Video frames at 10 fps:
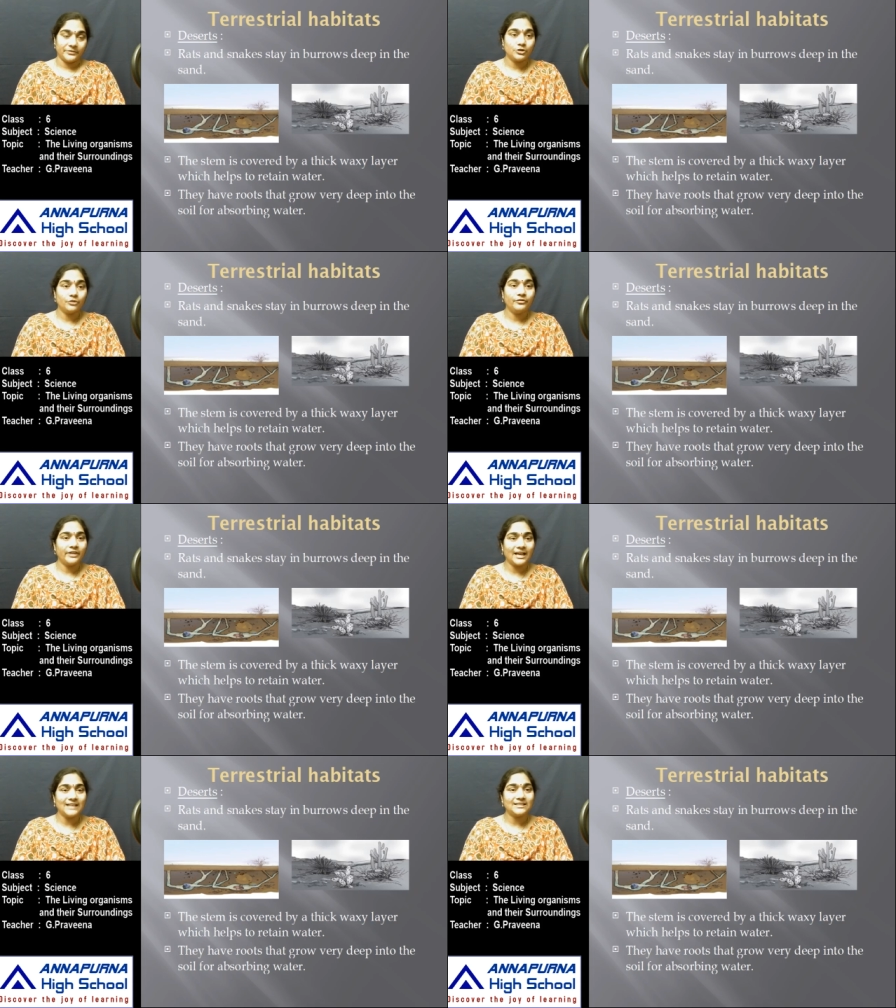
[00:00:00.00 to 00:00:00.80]
So
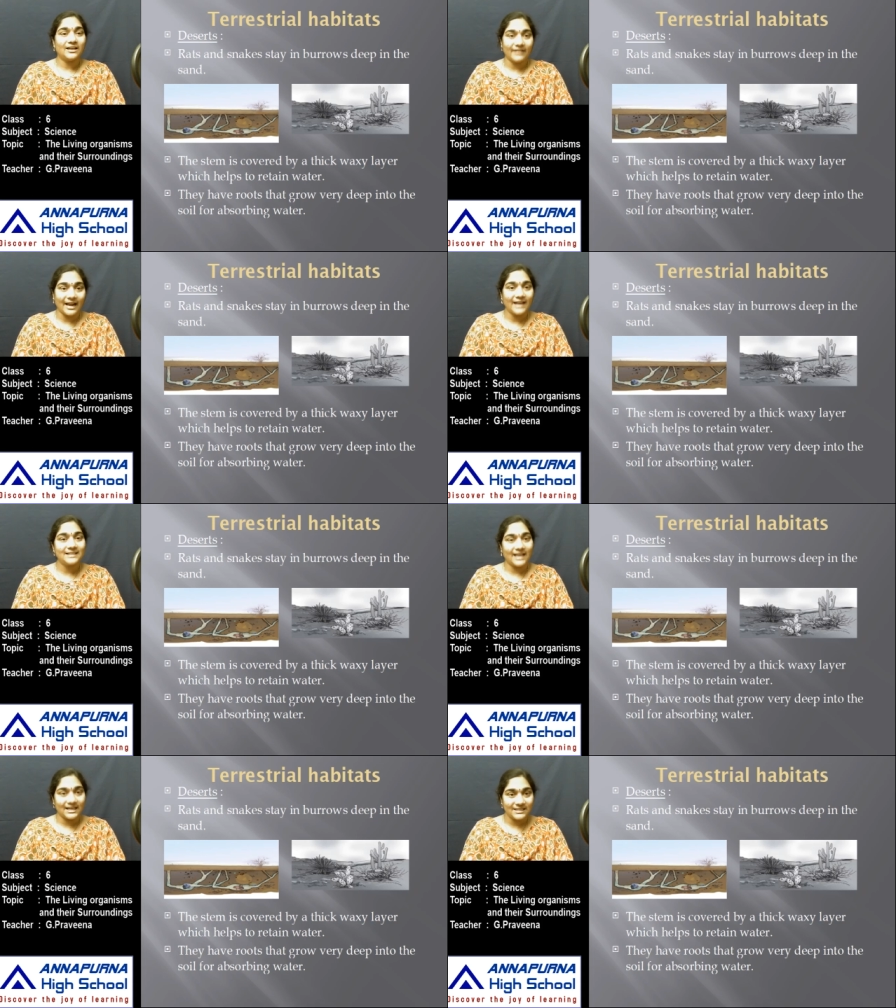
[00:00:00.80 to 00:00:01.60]
whereas
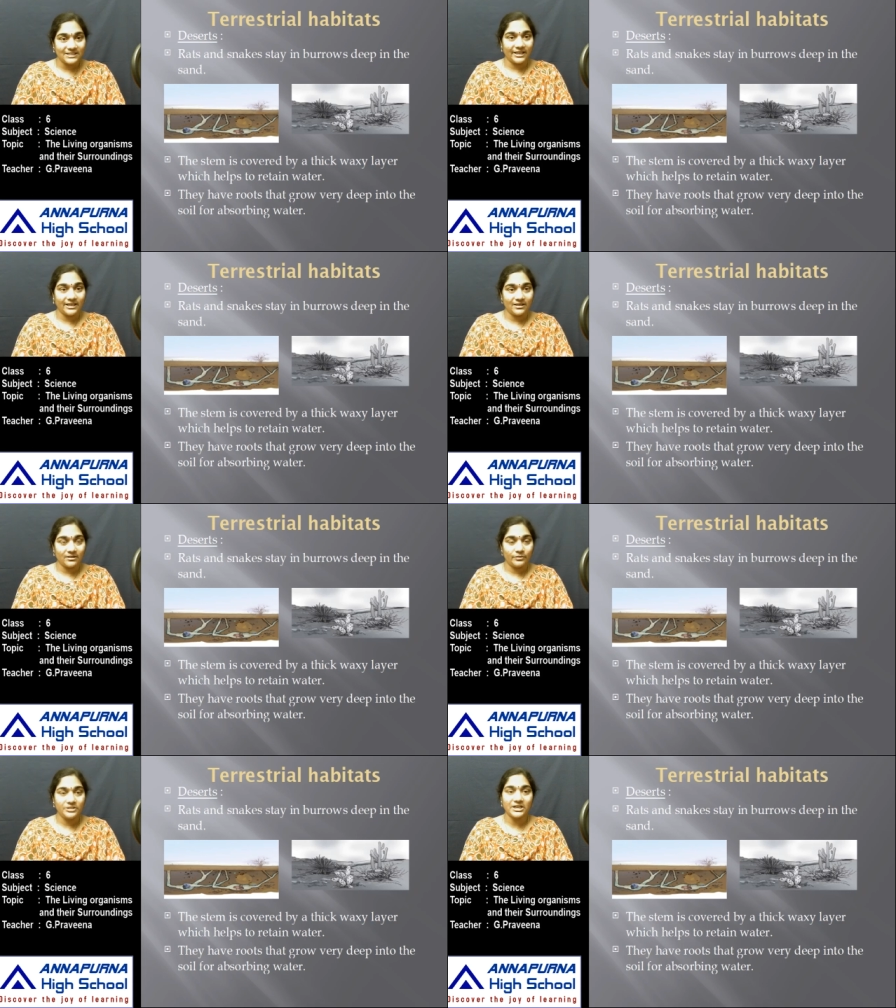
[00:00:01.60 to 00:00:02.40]
rats and snake,
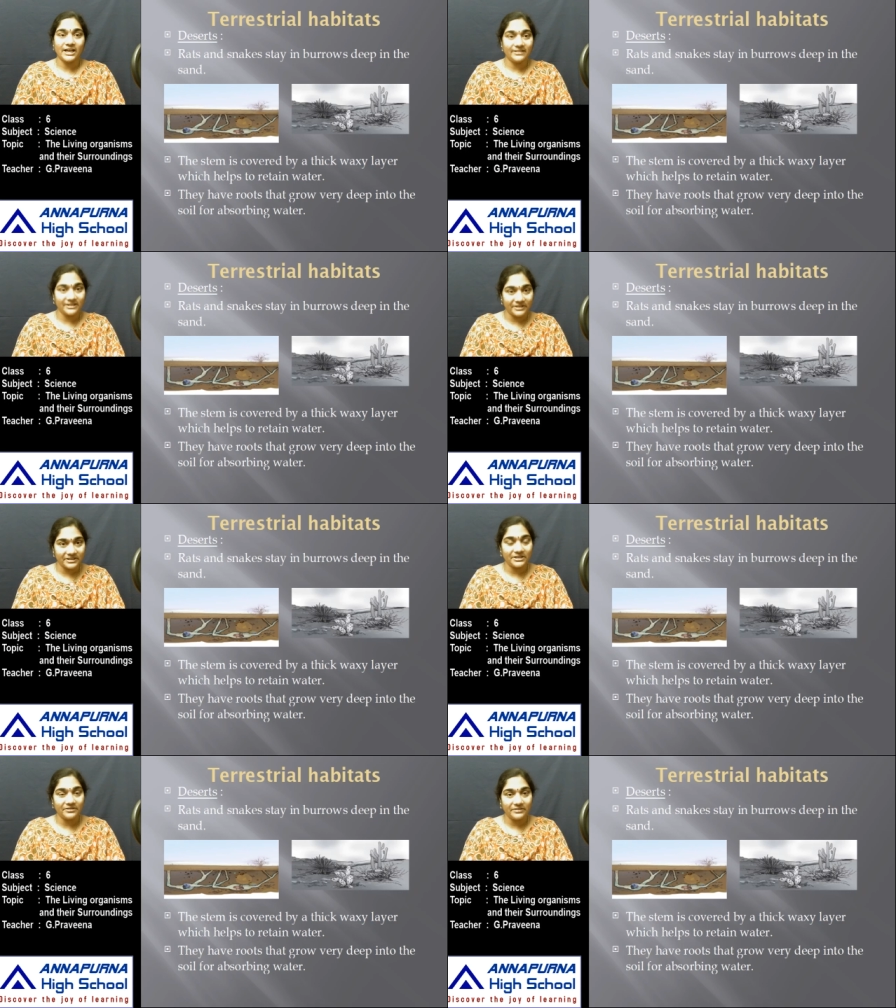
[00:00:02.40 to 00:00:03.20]
which are in the
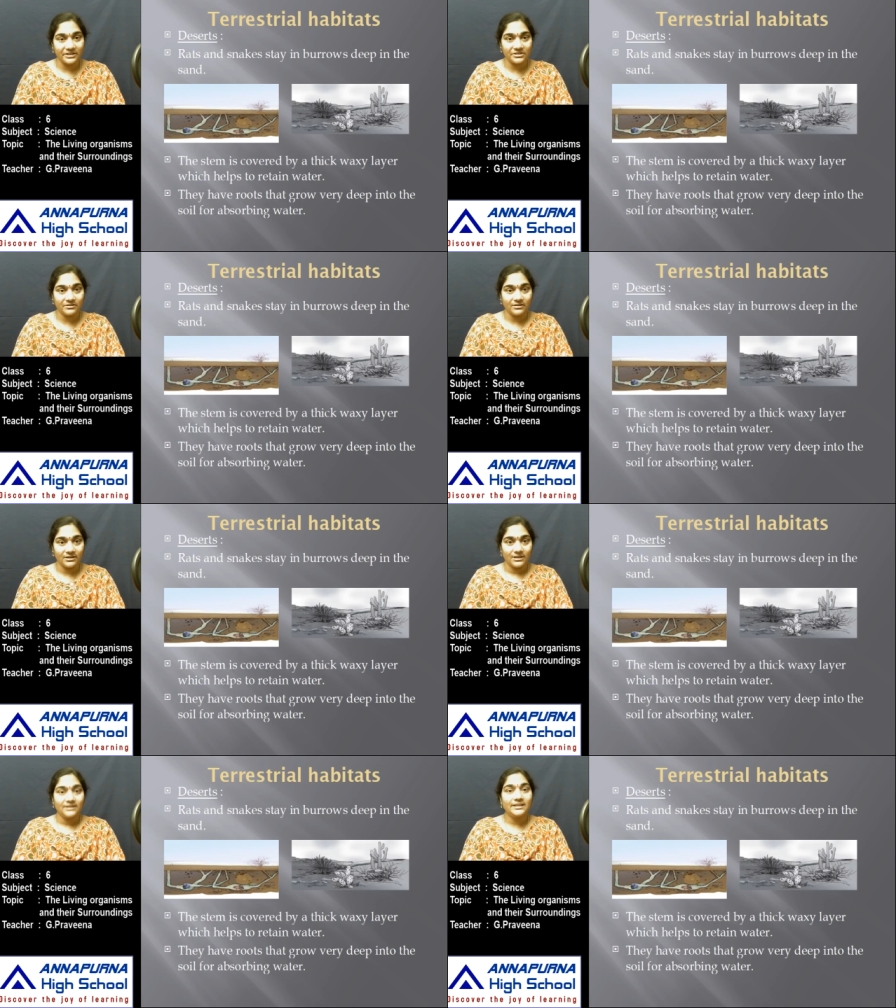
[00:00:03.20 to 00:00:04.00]
desert region,
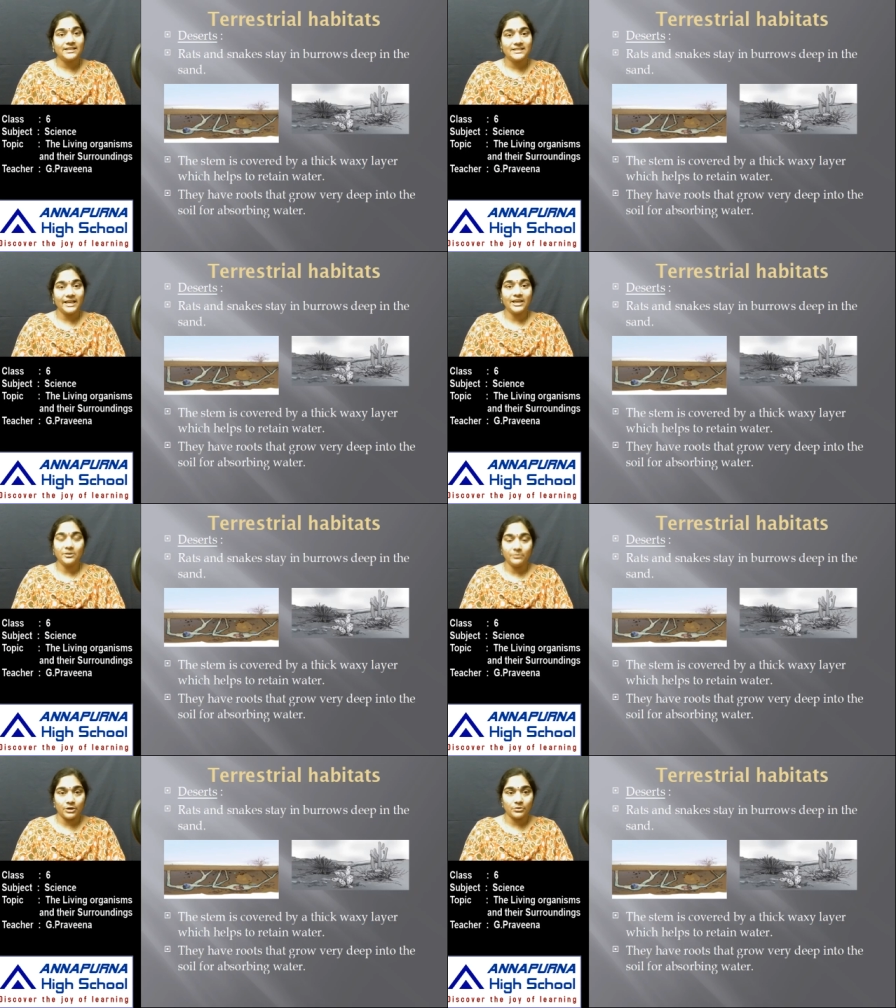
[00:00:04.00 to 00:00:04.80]
they stay
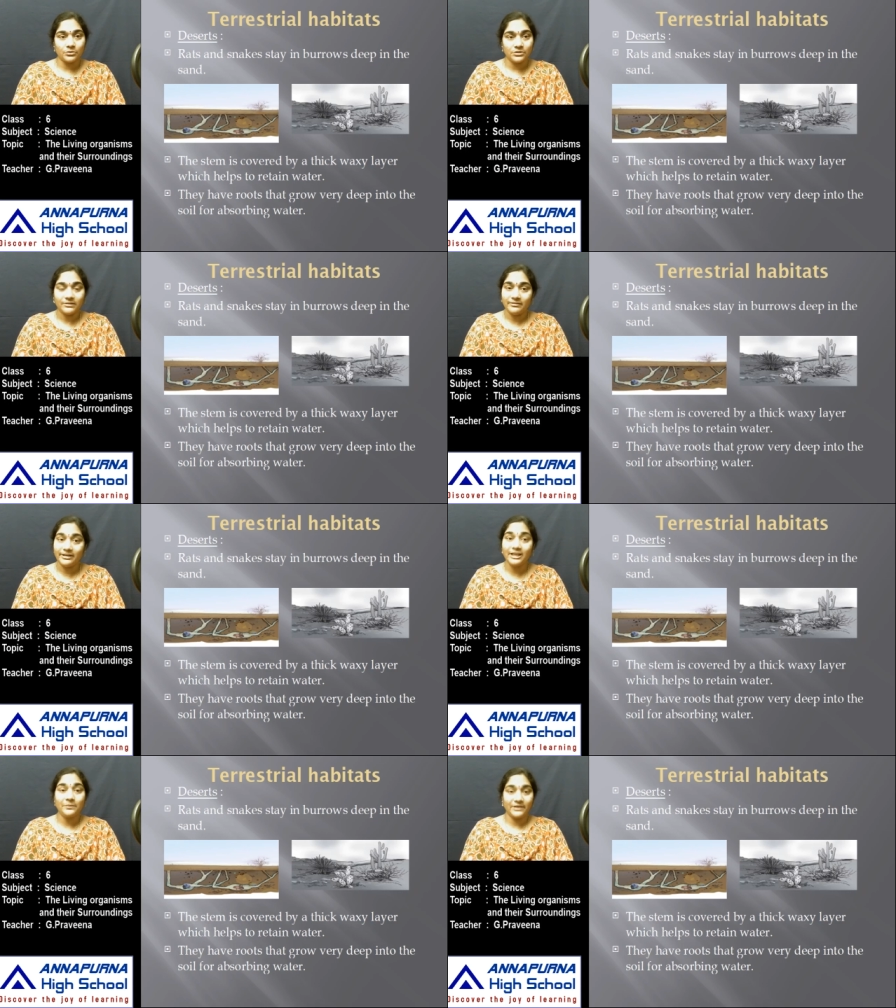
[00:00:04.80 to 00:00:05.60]
in burrows
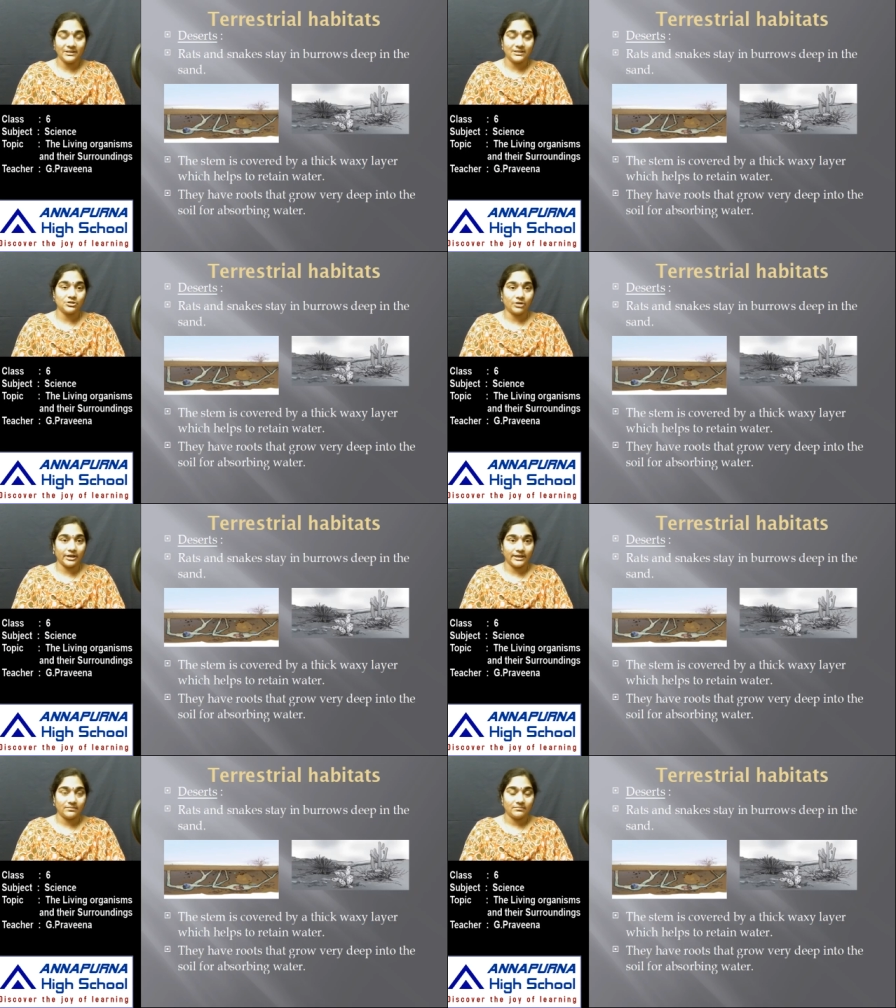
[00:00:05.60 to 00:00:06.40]
deep in the
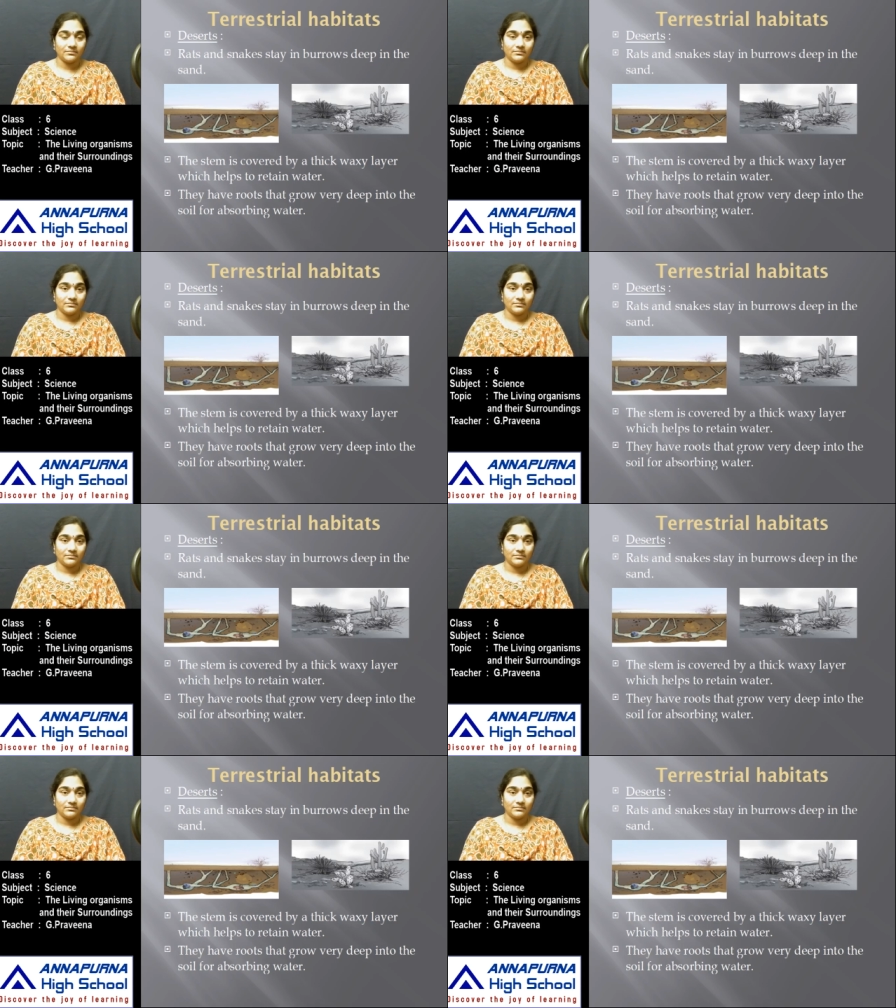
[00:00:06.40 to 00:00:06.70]
soil